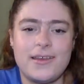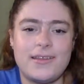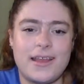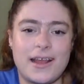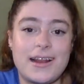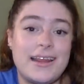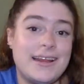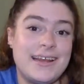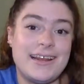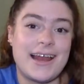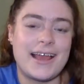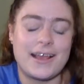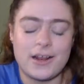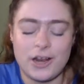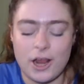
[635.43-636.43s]
They're clearly,
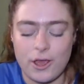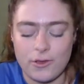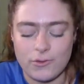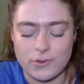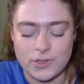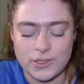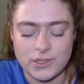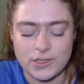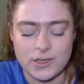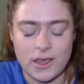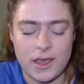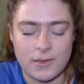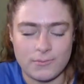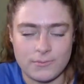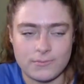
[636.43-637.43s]
like, close,
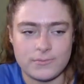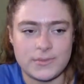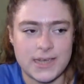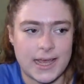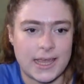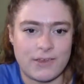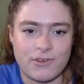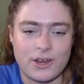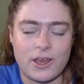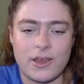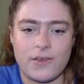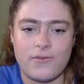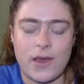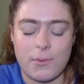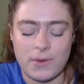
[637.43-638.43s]
Tanya and
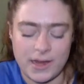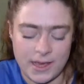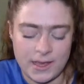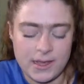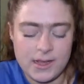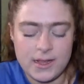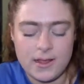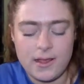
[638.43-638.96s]
her family.